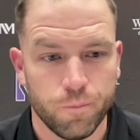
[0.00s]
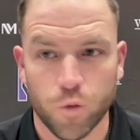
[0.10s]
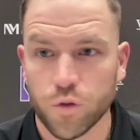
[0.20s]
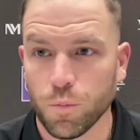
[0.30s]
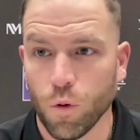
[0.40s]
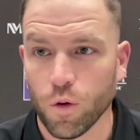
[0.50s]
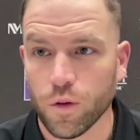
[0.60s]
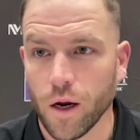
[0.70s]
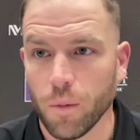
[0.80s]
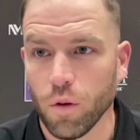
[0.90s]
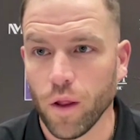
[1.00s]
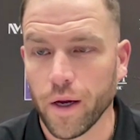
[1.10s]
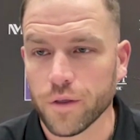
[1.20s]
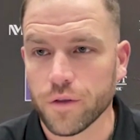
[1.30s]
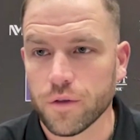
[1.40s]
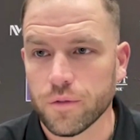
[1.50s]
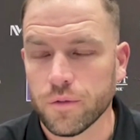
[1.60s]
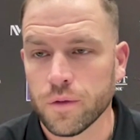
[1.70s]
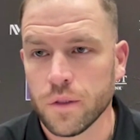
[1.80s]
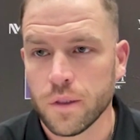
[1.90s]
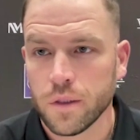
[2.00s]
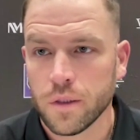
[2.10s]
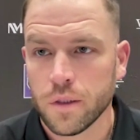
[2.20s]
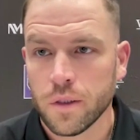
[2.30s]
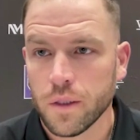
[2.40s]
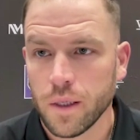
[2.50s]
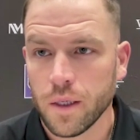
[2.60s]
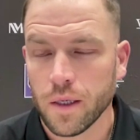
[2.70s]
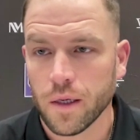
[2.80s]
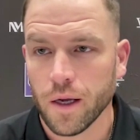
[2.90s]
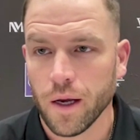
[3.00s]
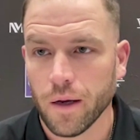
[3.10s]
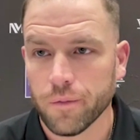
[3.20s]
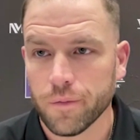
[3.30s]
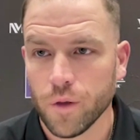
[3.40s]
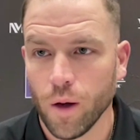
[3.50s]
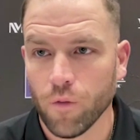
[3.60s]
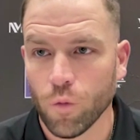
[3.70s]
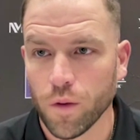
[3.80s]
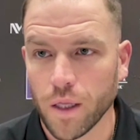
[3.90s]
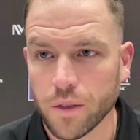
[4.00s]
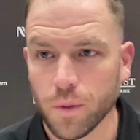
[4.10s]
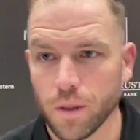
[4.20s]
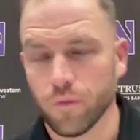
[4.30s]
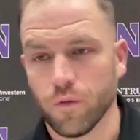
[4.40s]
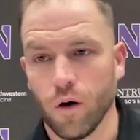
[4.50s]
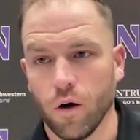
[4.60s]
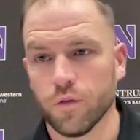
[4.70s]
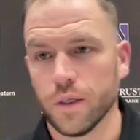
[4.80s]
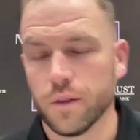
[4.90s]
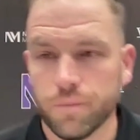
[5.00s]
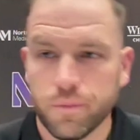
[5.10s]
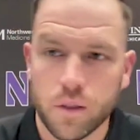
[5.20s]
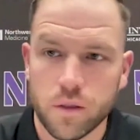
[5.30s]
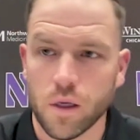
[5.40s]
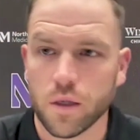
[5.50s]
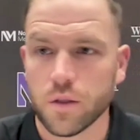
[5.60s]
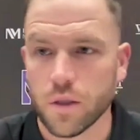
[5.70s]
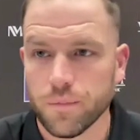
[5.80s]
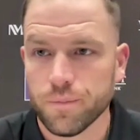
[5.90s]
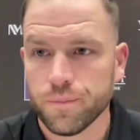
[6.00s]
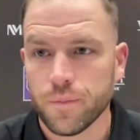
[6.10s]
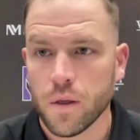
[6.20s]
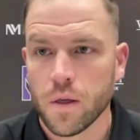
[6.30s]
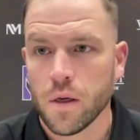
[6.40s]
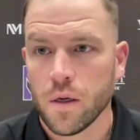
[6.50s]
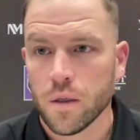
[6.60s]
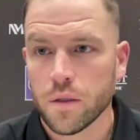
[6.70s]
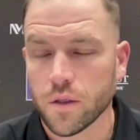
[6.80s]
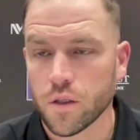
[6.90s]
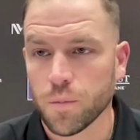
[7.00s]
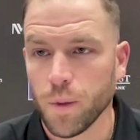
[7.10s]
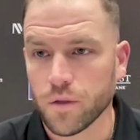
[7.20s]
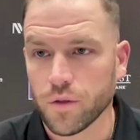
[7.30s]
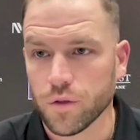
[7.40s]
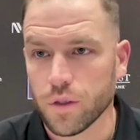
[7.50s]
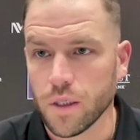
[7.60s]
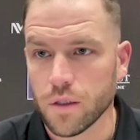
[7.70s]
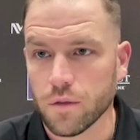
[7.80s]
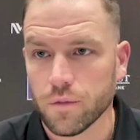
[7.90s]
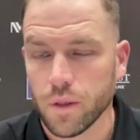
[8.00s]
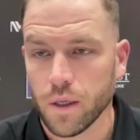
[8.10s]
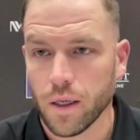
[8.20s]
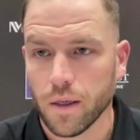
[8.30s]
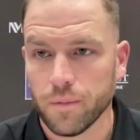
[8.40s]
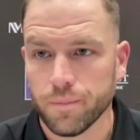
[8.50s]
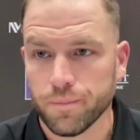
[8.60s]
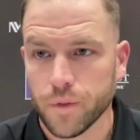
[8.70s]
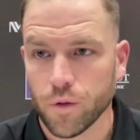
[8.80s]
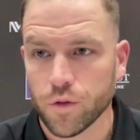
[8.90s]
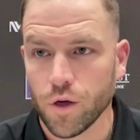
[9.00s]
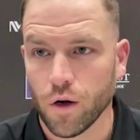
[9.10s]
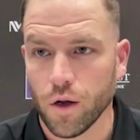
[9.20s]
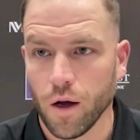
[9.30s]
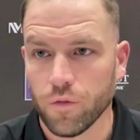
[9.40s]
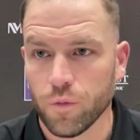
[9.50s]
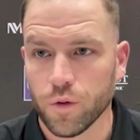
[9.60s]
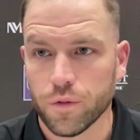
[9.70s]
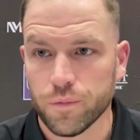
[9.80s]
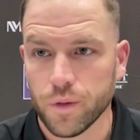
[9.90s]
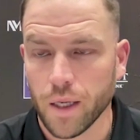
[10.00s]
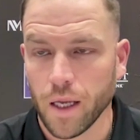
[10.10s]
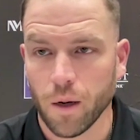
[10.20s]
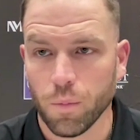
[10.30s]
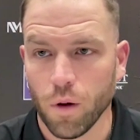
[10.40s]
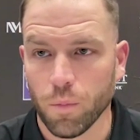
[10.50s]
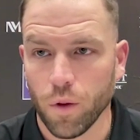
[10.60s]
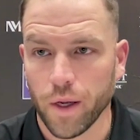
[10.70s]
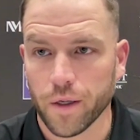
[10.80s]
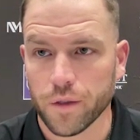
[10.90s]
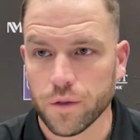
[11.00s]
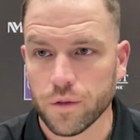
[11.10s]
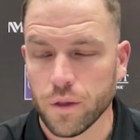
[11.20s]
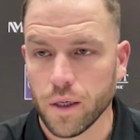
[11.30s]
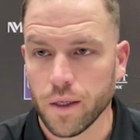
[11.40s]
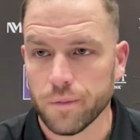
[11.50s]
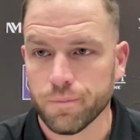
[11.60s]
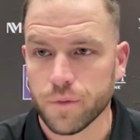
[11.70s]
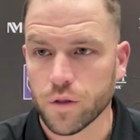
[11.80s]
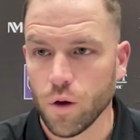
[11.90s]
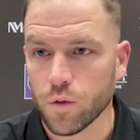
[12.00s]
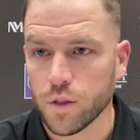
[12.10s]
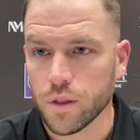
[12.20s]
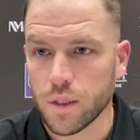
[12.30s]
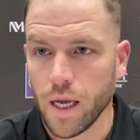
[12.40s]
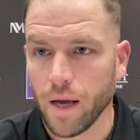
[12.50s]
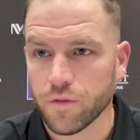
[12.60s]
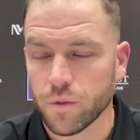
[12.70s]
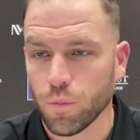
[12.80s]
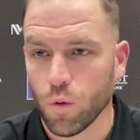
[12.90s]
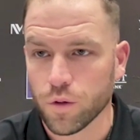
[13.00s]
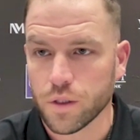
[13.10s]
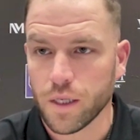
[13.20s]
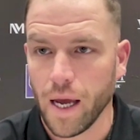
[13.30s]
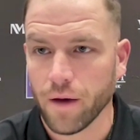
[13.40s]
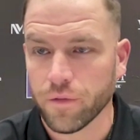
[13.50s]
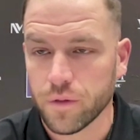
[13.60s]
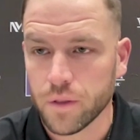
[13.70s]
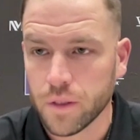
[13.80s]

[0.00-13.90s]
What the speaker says: Most importantly, our players and everyone that's been involved in such a special season. Starting off with again our players, this coaching staff, support staff,